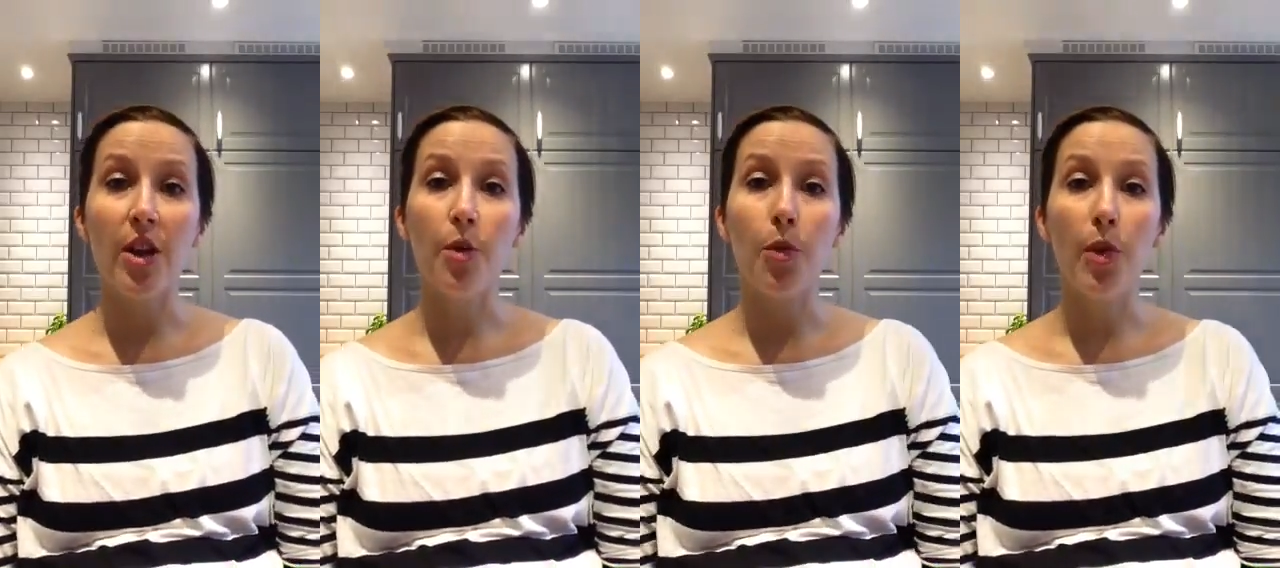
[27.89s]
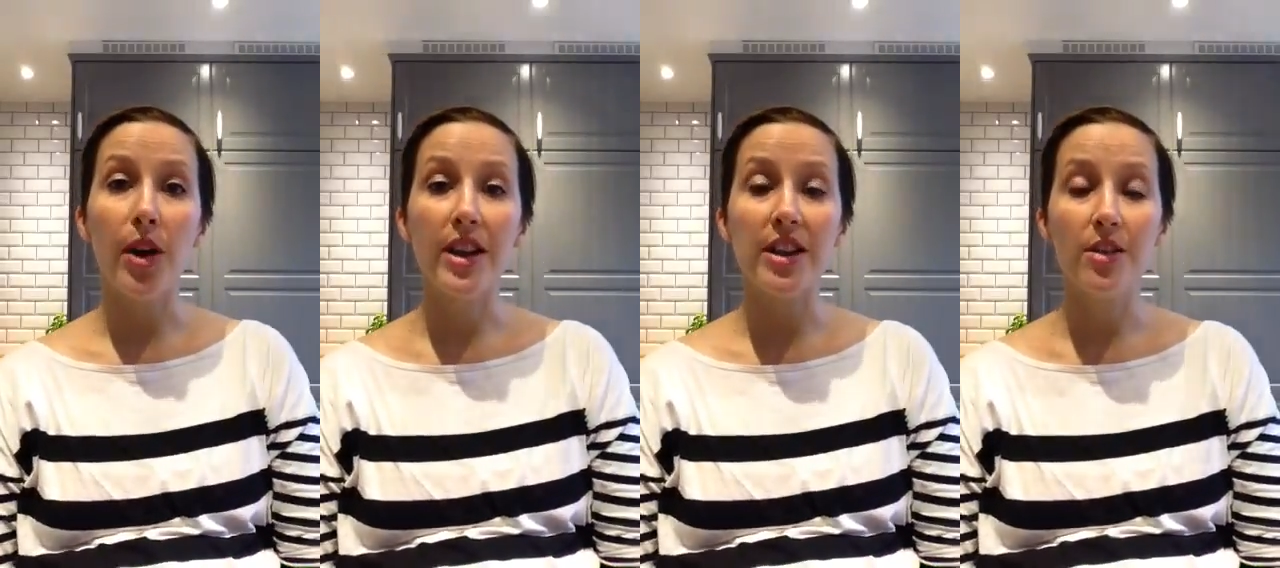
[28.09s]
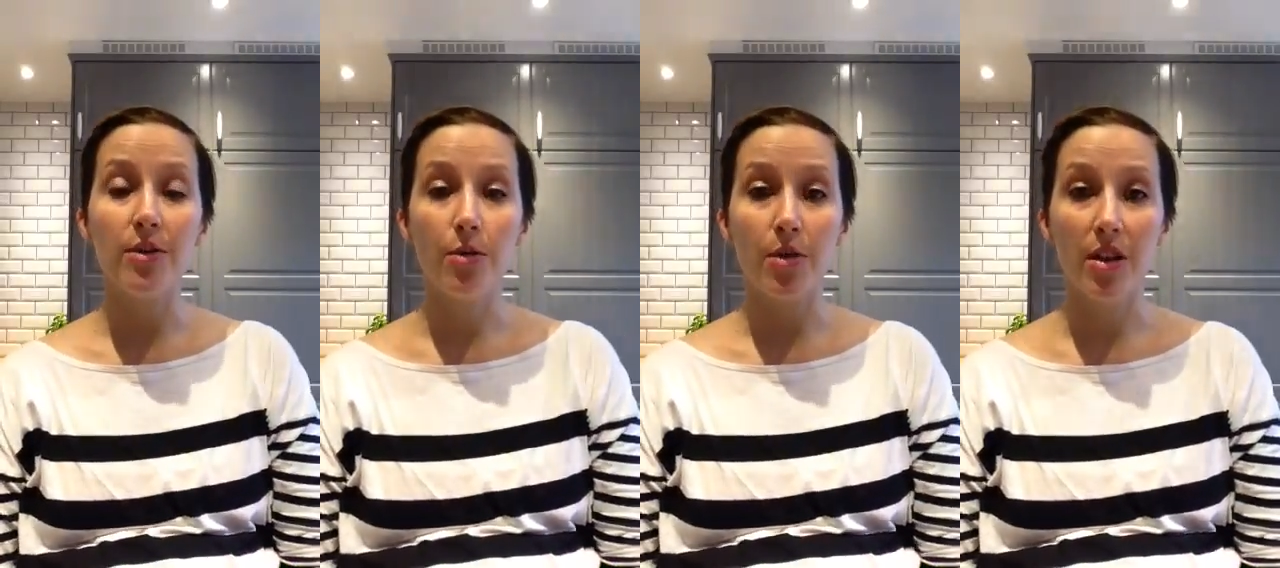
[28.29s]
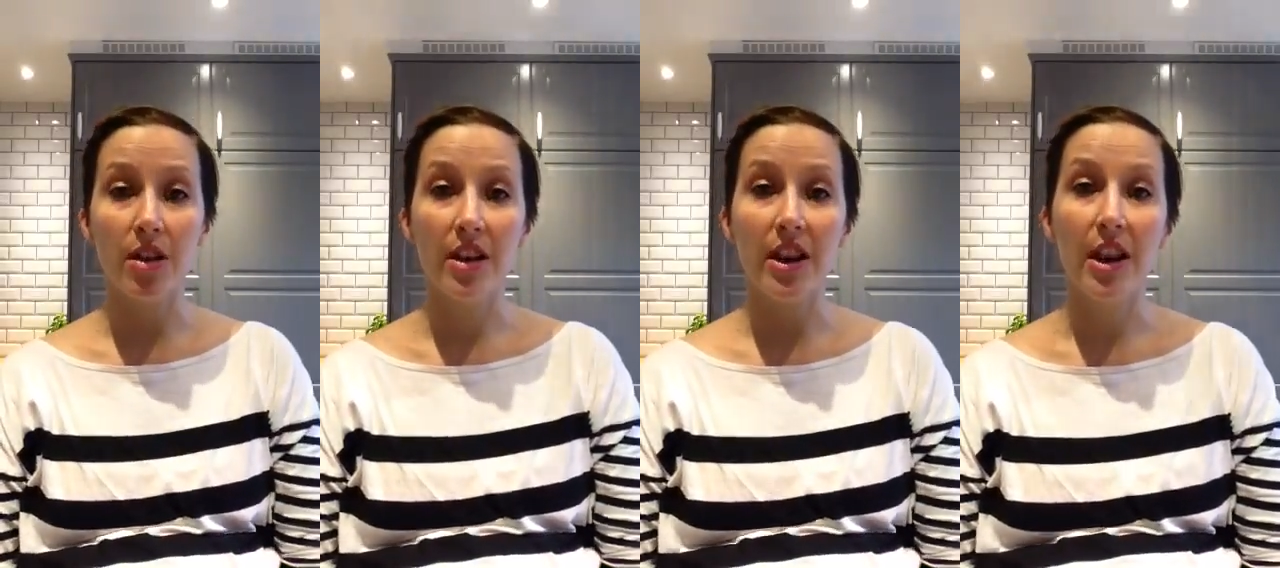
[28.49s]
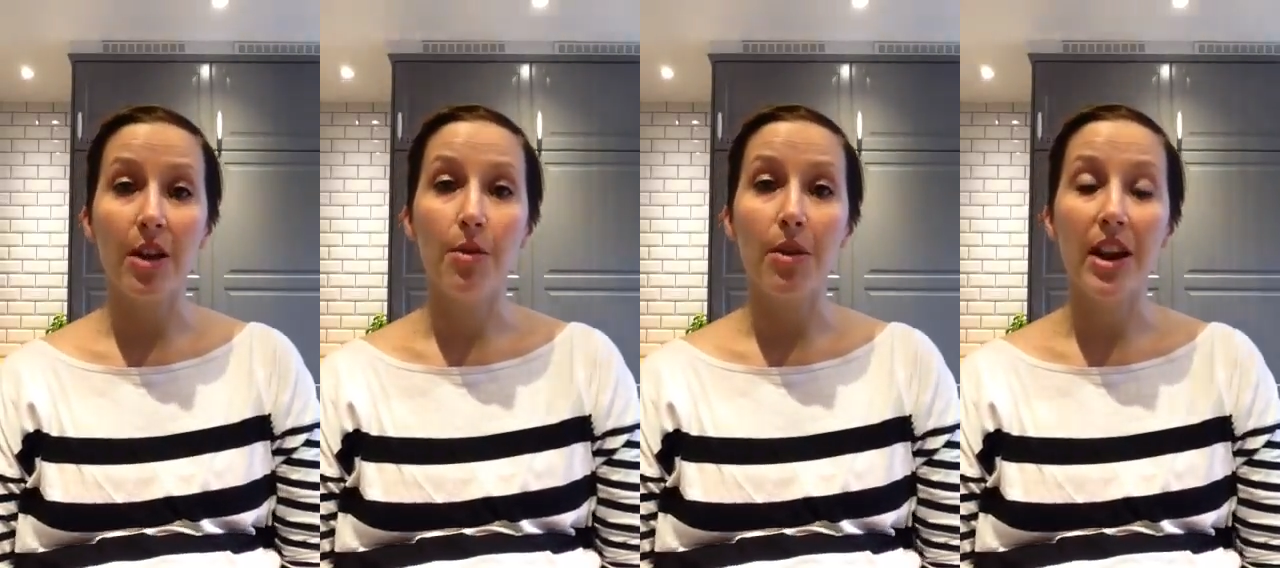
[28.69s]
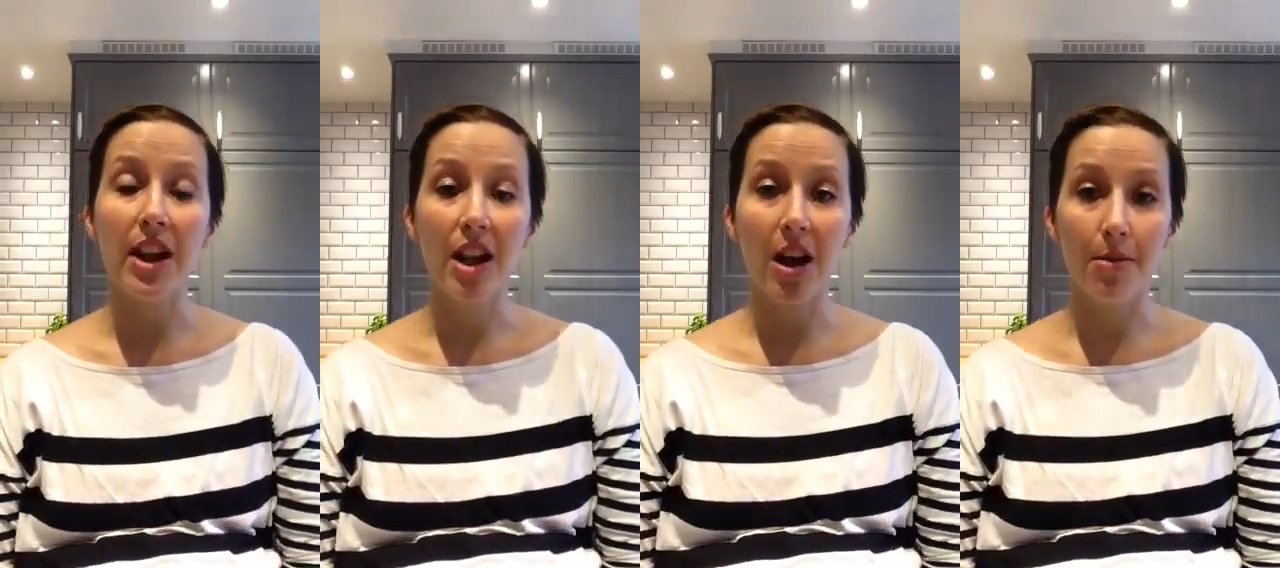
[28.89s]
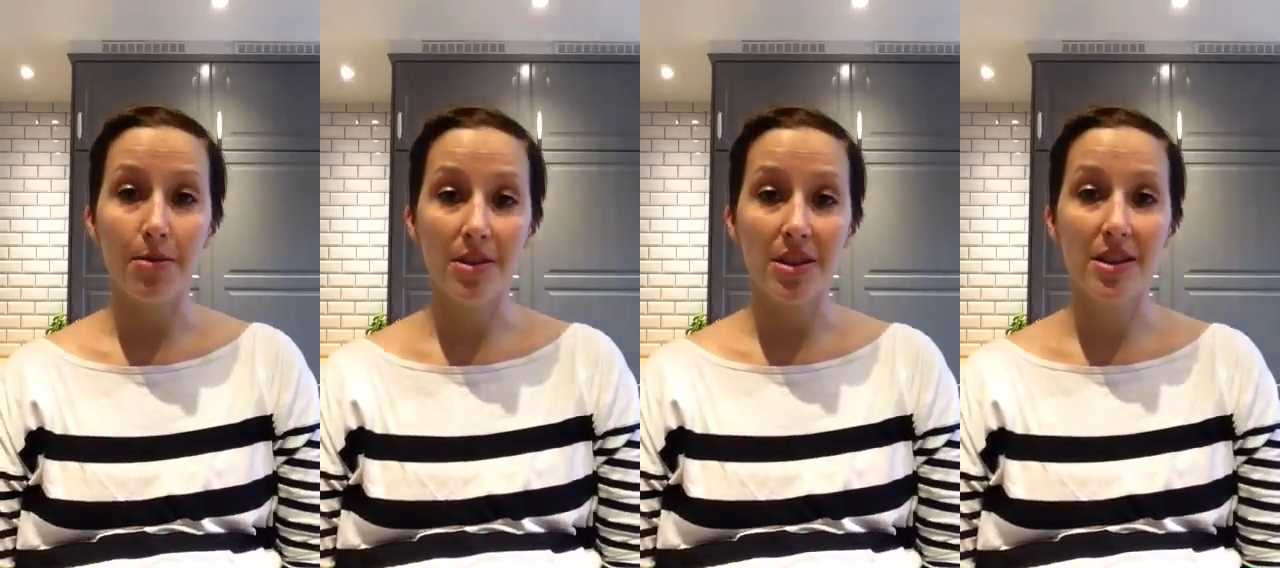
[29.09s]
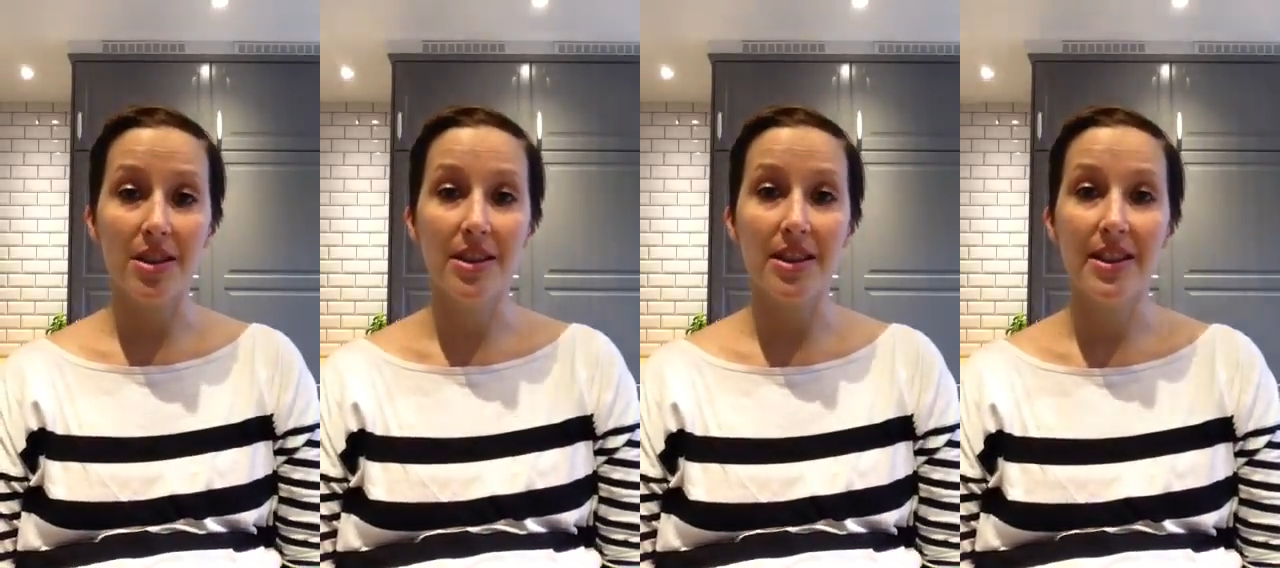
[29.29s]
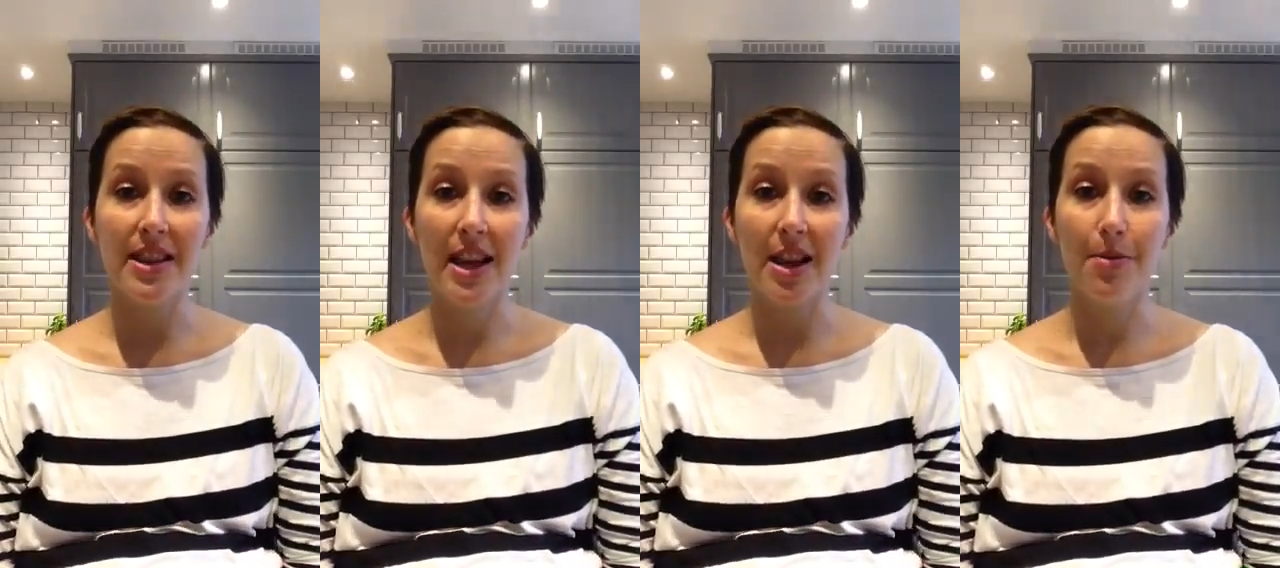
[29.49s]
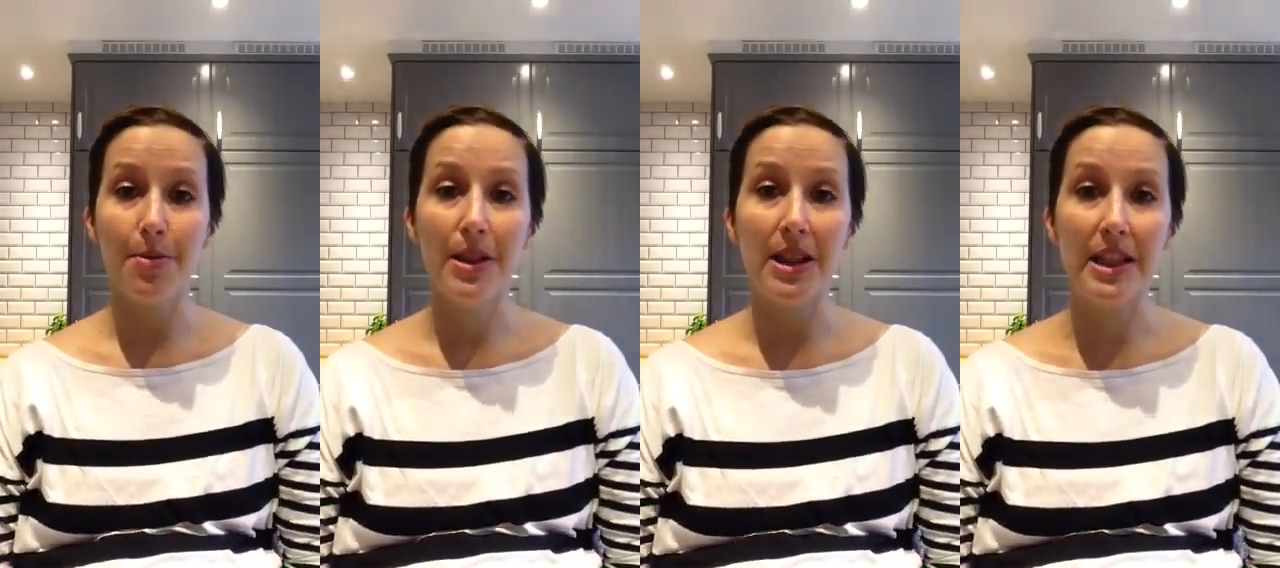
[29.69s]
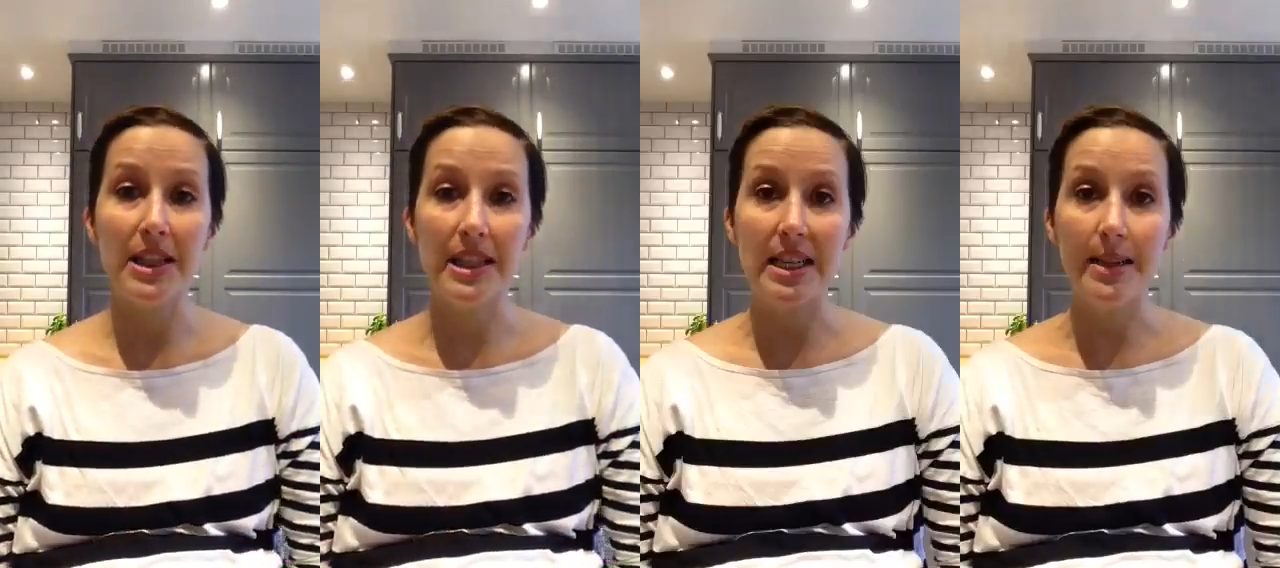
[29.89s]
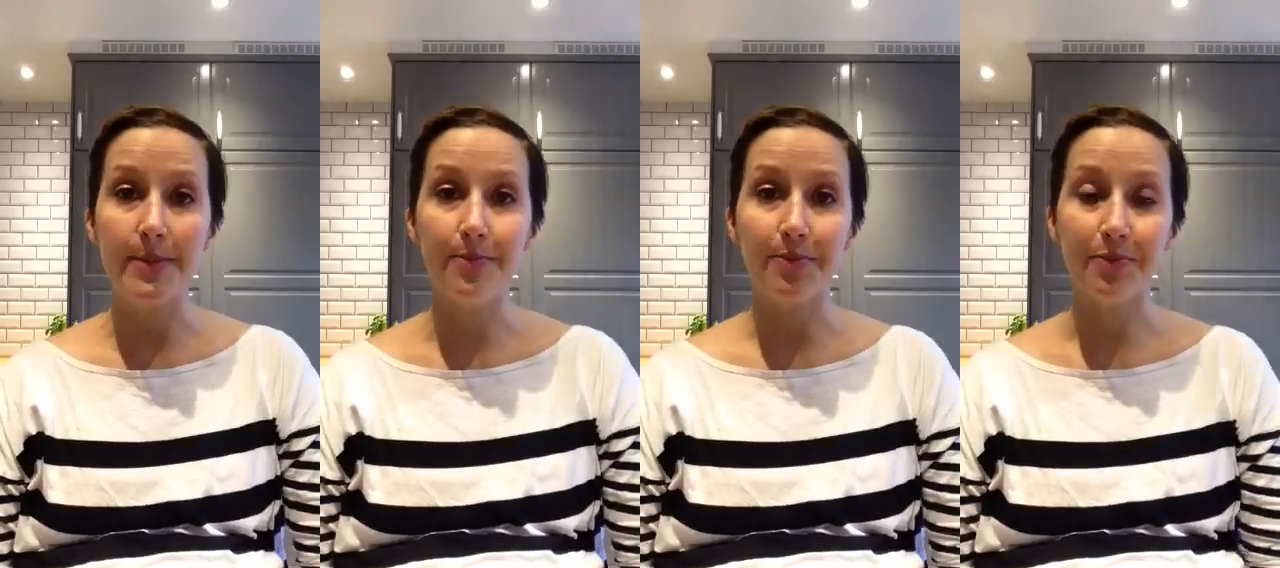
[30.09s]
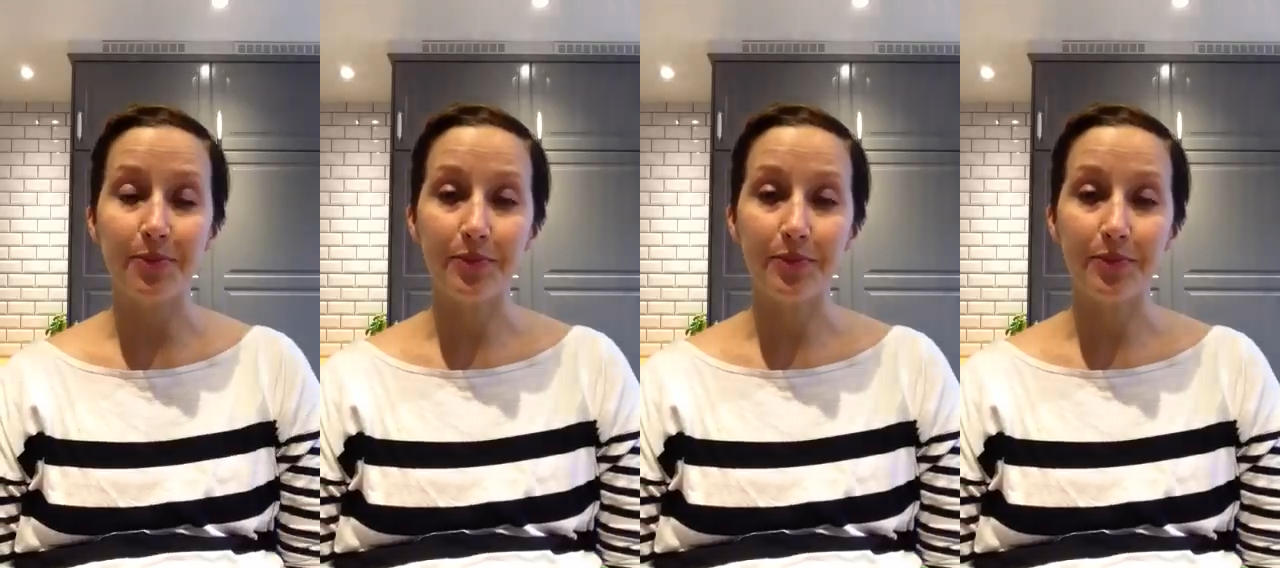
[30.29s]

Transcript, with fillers: and ways of working when it comes to sustainability.